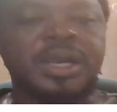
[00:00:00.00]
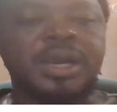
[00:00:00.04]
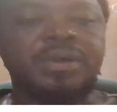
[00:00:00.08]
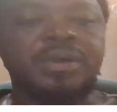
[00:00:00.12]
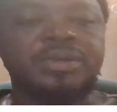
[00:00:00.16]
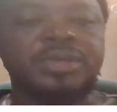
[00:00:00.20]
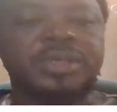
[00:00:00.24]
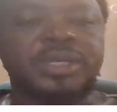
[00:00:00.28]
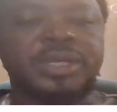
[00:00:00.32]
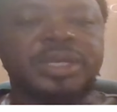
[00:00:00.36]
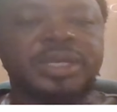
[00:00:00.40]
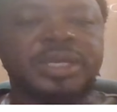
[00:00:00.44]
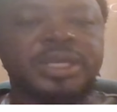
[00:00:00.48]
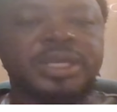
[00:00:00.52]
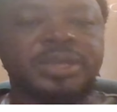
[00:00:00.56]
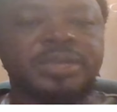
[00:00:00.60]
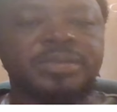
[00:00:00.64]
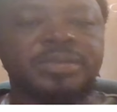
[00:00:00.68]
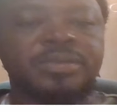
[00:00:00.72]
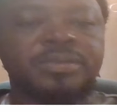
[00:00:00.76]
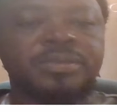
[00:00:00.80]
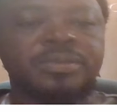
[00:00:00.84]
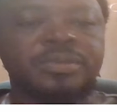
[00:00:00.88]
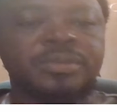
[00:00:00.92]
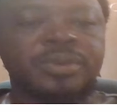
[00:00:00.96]

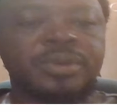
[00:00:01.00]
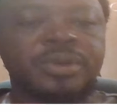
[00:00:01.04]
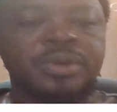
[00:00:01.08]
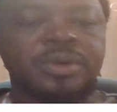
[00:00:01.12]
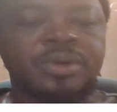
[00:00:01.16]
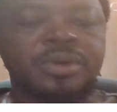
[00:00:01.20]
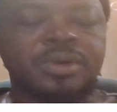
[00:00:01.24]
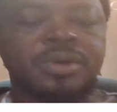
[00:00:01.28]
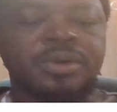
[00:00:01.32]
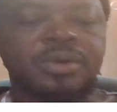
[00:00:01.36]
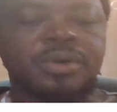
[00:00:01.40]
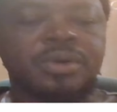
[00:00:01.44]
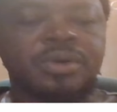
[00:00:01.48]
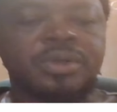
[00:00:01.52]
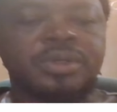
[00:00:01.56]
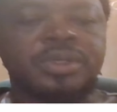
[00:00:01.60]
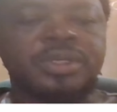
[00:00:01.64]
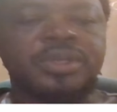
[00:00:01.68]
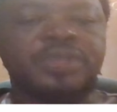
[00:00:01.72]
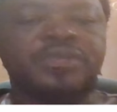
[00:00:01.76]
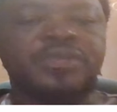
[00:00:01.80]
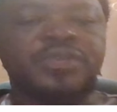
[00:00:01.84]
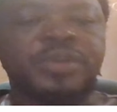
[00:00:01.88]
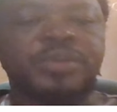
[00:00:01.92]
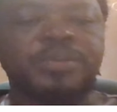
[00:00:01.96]
encountering him
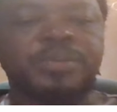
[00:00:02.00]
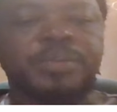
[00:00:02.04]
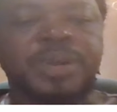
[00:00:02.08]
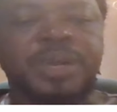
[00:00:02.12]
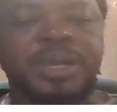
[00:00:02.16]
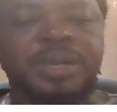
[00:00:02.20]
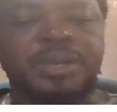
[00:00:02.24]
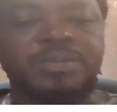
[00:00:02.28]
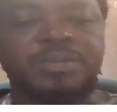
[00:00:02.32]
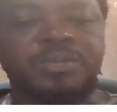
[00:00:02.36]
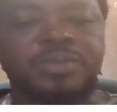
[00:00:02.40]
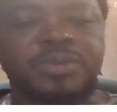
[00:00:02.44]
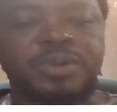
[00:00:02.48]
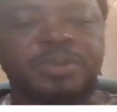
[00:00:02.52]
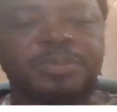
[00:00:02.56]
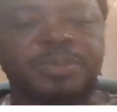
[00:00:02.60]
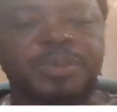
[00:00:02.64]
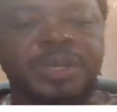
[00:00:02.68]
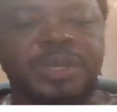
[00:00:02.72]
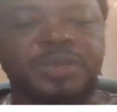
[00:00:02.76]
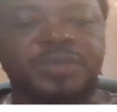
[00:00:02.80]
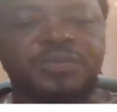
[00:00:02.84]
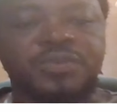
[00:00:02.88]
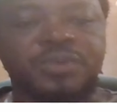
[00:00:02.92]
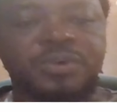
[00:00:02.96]
on different
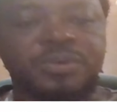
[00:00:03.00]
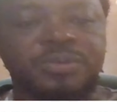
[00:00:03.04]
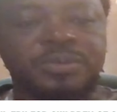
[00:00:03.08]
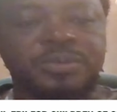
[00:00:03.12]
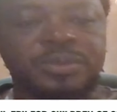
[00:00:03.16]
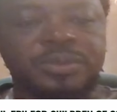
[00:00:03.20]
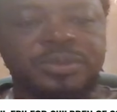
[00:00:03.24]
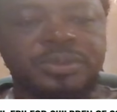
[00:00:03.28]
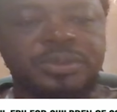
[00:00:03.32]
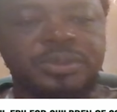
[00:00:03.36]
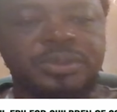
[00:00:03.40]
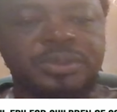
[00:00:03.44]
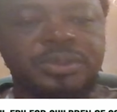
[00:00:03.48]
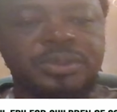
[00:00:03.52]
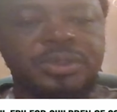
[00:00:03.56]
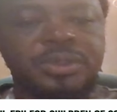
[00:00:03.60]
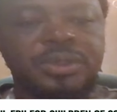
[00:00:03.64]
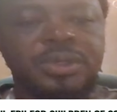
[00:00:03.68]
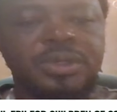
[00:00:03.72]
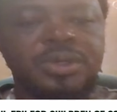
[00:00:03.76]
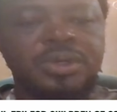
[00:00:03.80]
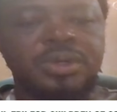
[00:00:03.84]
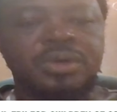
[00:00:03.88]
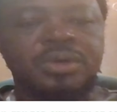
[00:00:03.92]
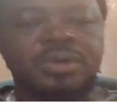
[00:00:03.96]
platforms,
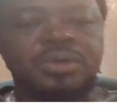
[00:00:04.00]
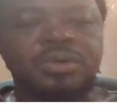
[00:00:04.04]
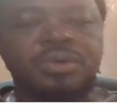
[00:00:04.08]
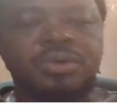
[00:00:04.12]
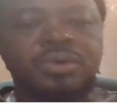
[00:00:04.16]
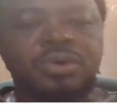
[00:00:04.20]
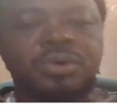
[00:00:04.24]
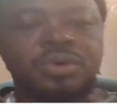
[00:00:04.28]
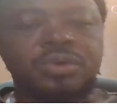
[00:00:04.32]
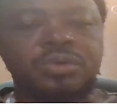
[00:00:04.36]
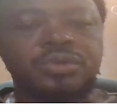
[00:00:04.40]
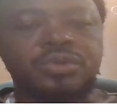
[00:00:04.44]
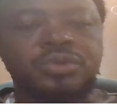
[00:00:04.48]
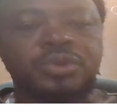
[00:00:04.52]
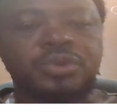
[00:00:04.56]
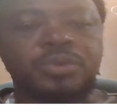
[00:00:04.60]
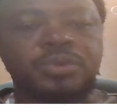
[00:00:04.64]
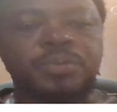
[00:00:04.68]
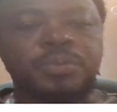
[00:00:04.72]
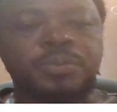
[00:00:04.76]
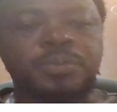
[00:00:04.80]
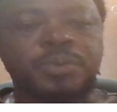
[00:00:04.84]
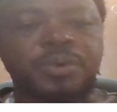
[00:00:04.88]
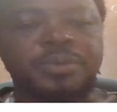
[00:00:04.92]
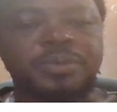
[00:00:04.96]
on
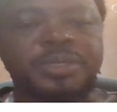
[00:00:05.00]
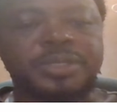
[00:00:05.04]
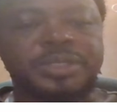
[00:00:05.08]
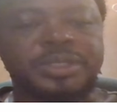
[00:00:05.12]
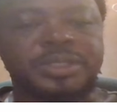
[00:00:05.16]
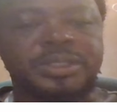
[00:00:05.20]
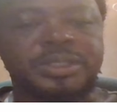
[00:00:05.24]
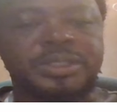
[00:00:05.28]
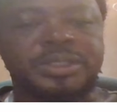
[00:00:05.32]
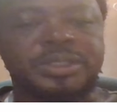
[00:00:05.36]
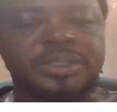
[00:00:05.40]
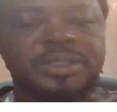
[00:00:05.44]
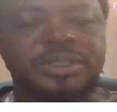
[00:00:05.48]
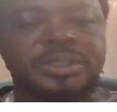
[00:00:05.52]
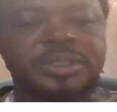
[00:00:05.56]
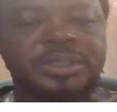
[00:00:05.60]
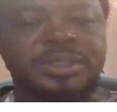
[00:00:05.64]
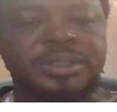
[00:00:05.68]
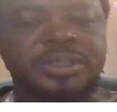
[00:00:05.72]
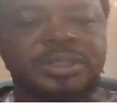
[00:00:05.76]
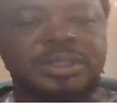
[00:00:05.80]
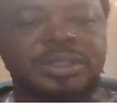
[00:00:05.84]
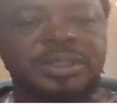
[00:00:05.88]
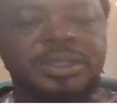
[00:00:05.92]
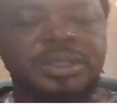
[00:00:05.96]
some
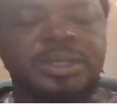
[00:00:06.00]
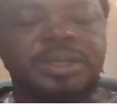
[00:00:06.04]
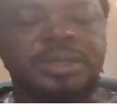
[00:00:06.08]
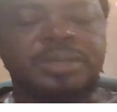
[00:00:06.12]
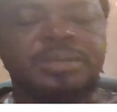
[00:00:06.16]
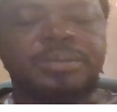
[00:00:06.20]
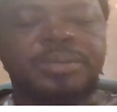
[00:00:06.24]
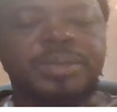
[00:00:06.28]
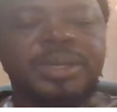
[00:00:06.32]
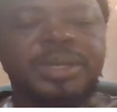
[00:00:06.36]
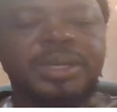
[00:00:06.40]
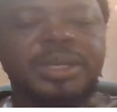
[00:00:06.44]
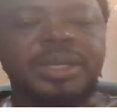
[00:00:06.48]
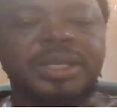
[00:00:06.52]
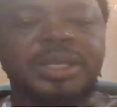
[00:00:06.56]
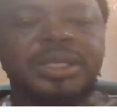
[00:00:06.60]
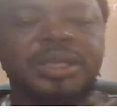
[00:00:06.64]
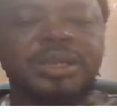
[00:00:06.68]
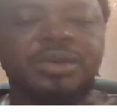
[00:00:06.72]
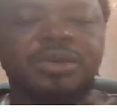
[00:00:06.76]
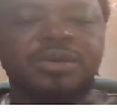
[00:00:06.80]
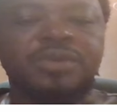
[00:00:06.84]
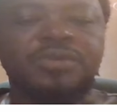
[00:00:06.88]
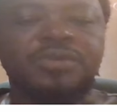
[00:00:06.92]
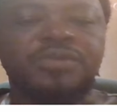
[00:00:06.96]
promises, but
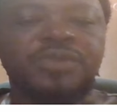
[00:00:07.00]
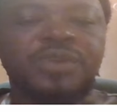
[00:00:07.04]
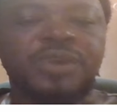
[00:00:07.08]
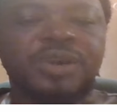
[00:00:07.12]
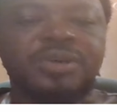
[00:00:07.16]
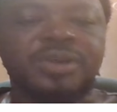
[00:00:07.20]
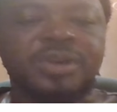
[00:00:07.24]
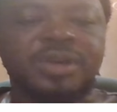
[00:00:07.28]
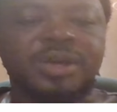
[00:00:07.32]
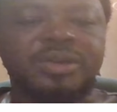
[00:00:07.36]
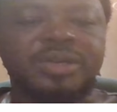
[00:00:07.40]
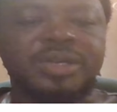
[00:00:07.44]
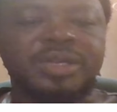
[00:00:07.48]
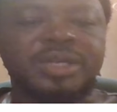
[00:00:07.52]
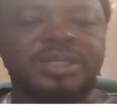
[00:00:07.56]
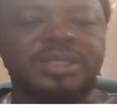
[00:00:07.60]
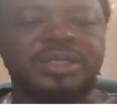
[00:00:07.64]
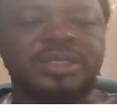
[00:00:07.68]
later on found